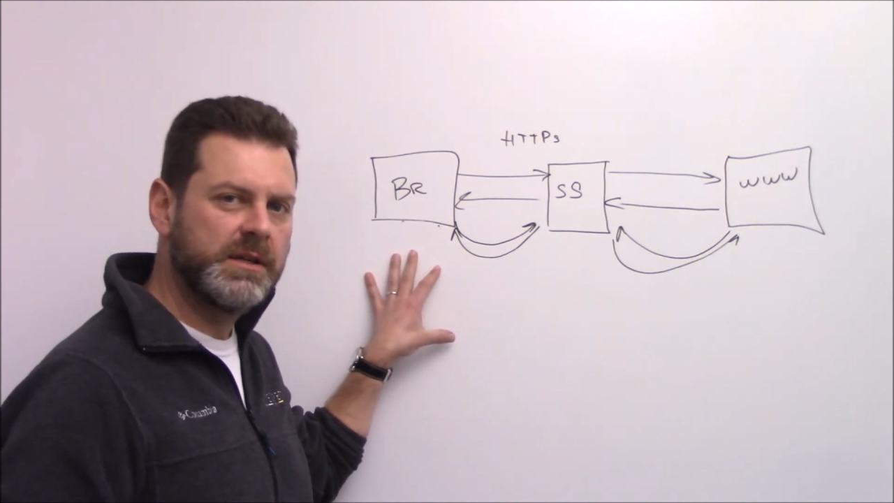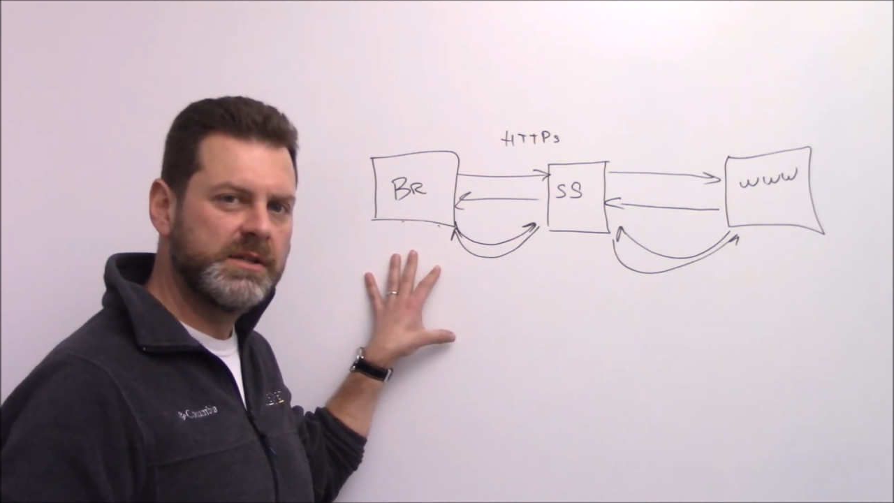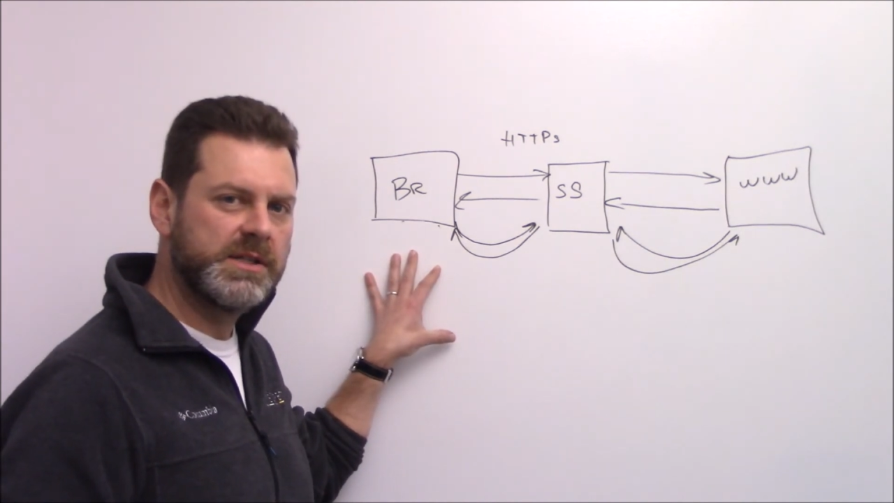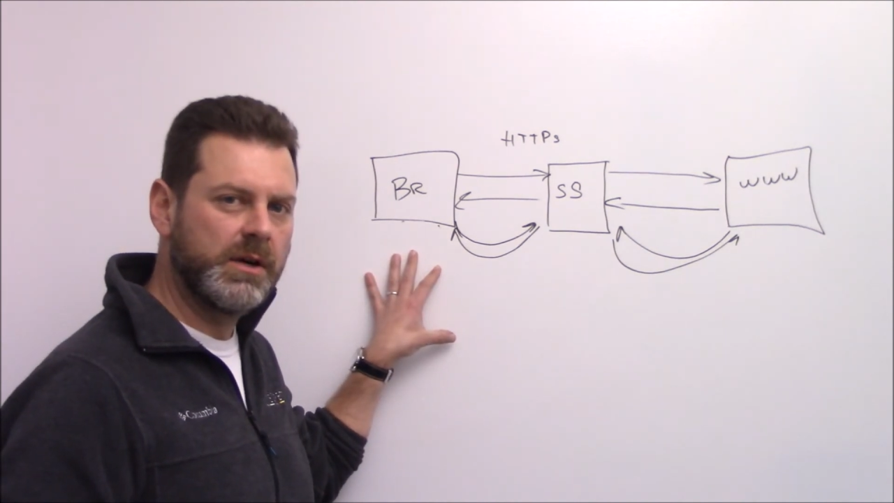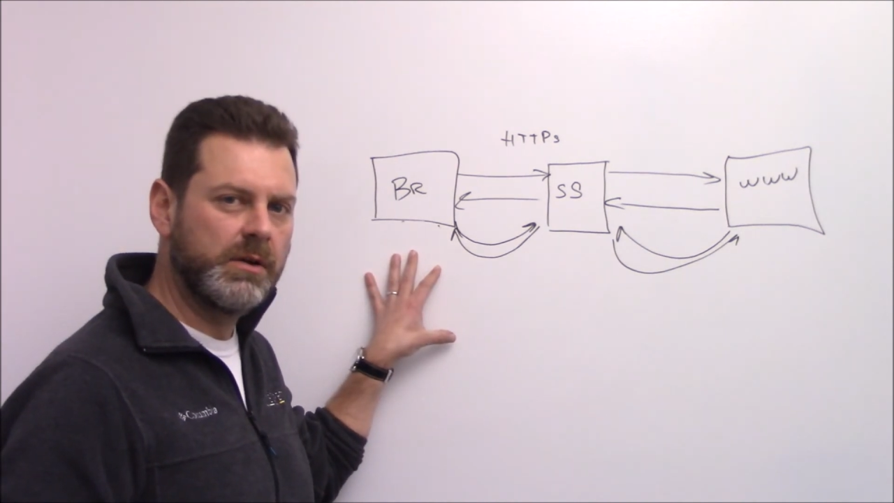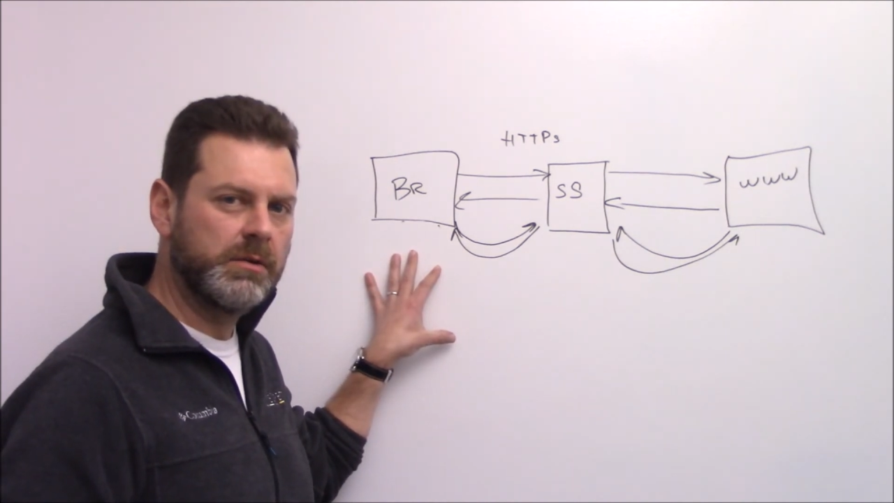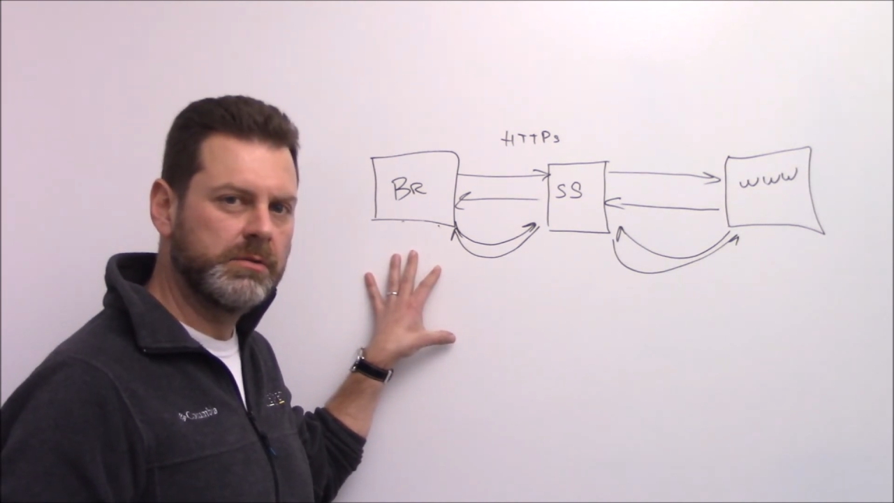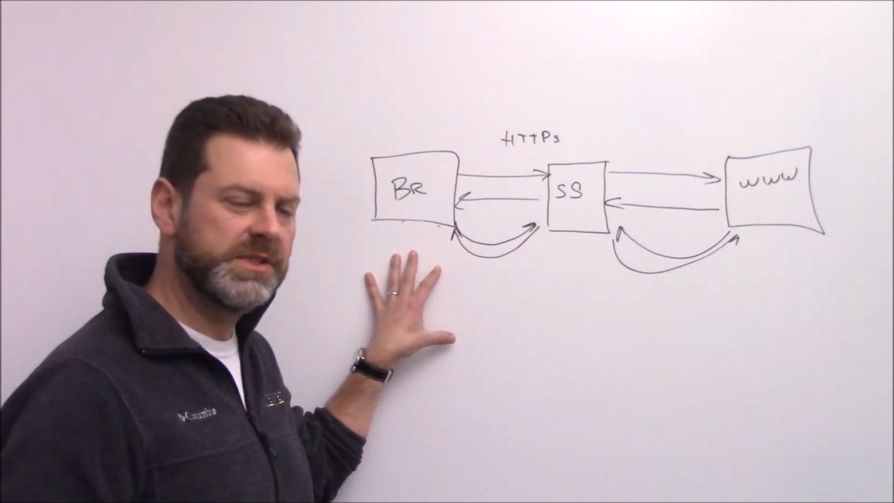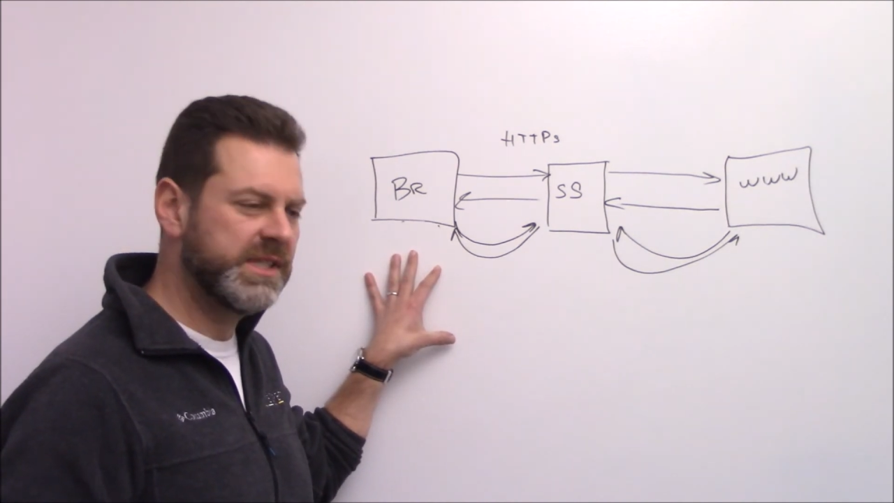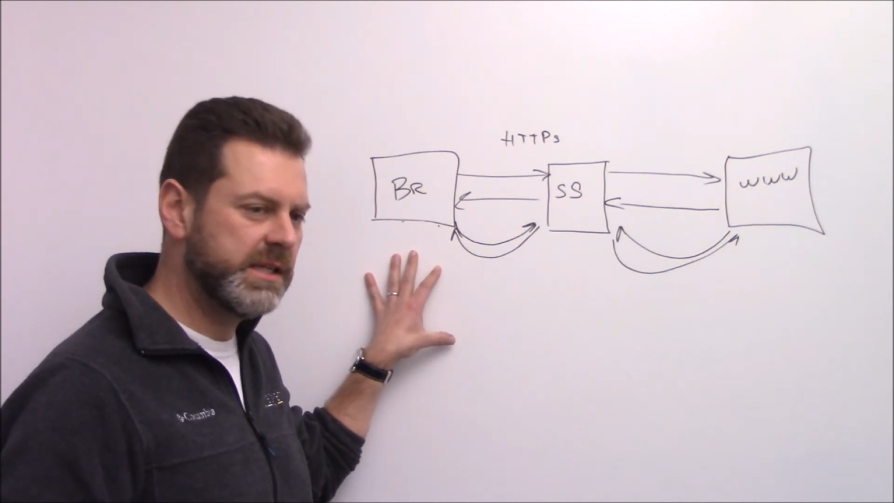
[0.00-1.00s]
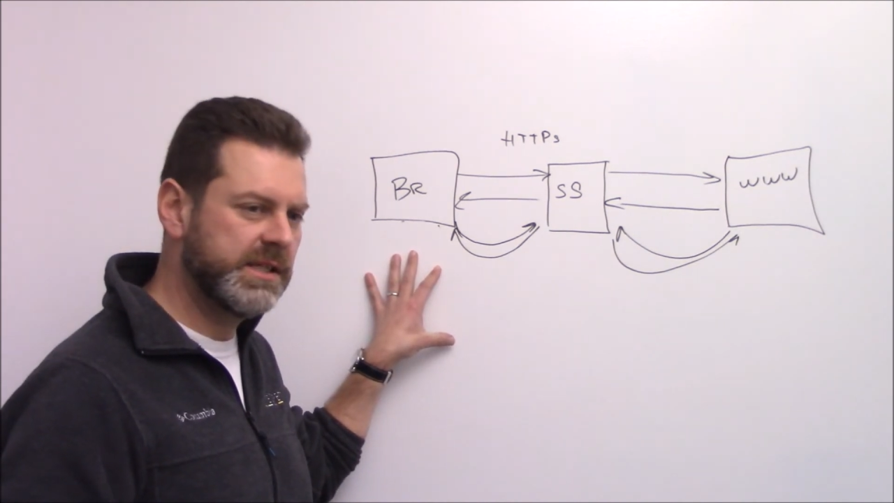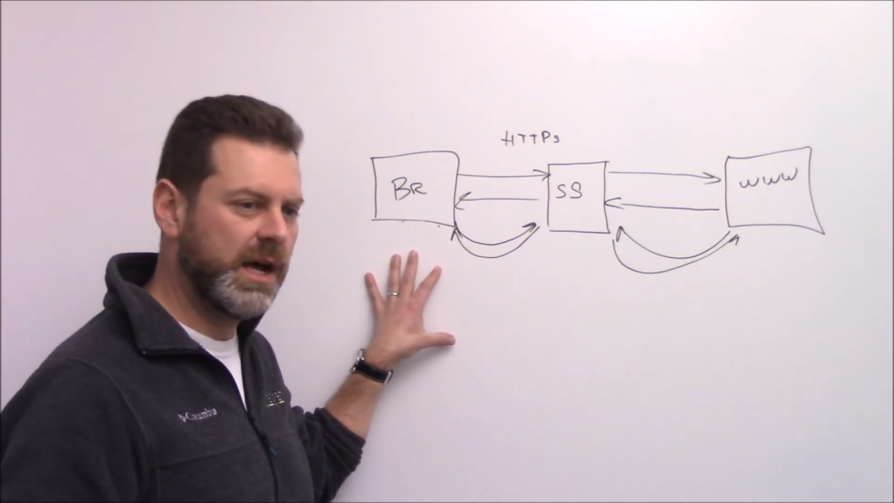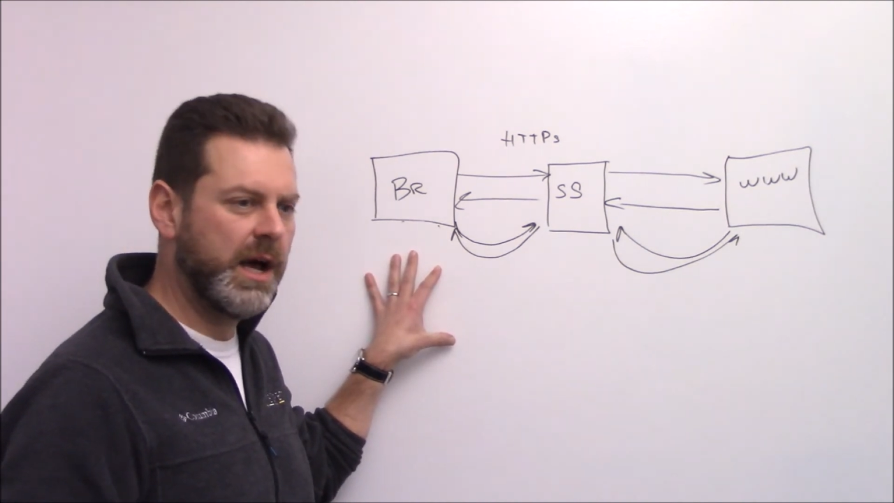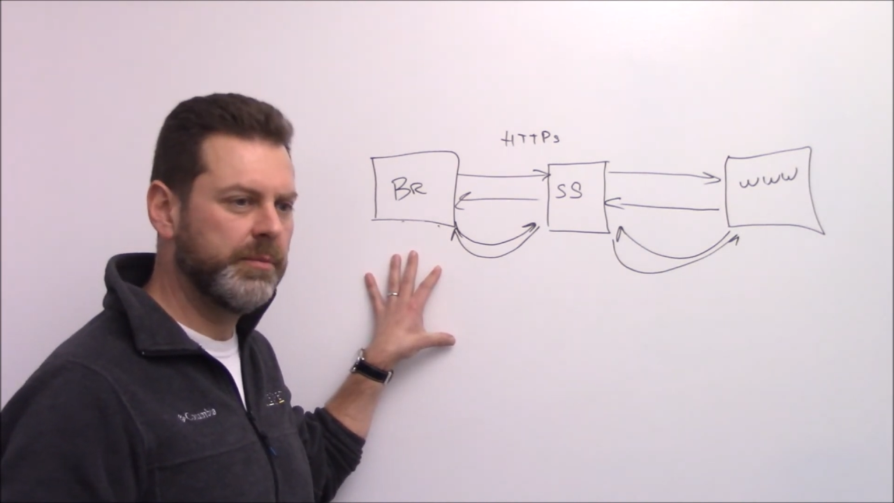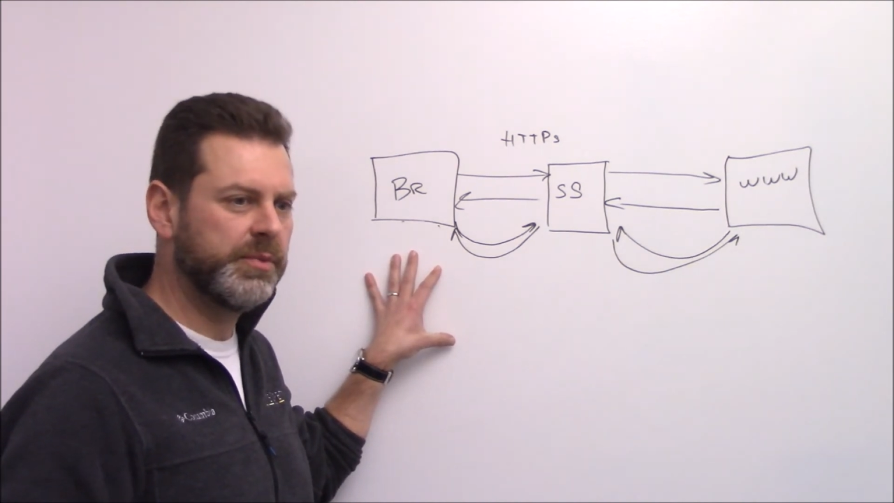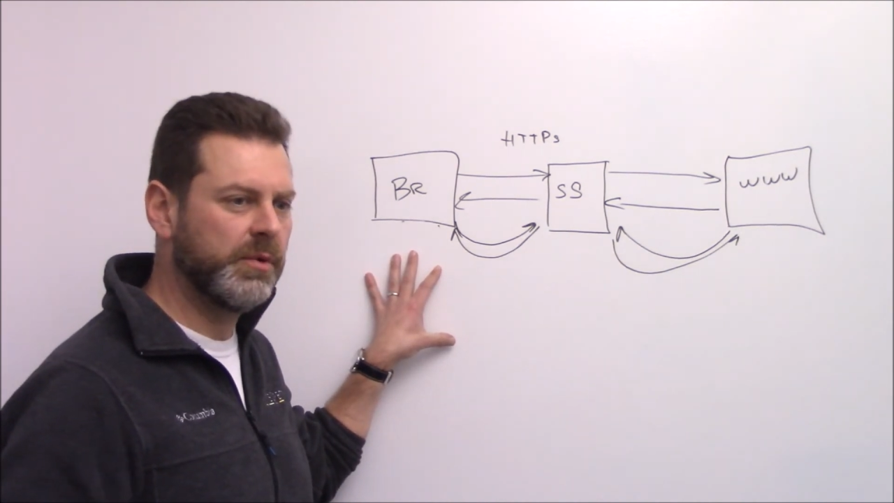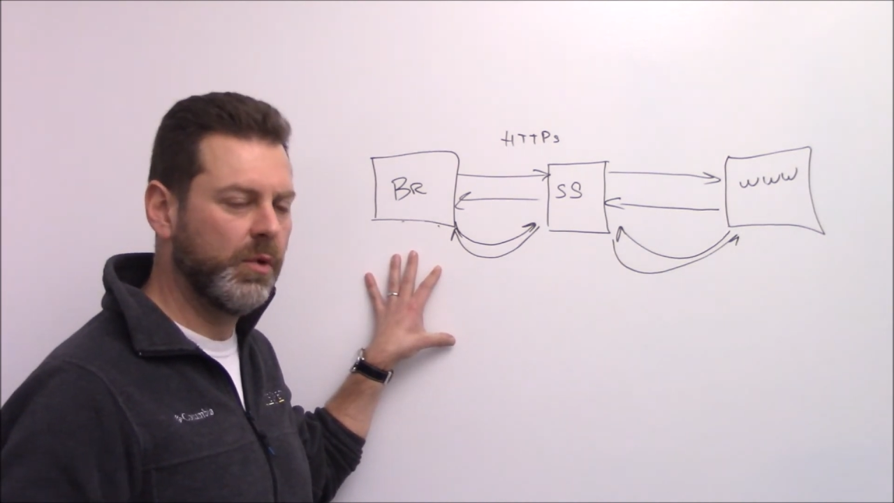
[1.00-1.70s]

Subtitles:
so set-top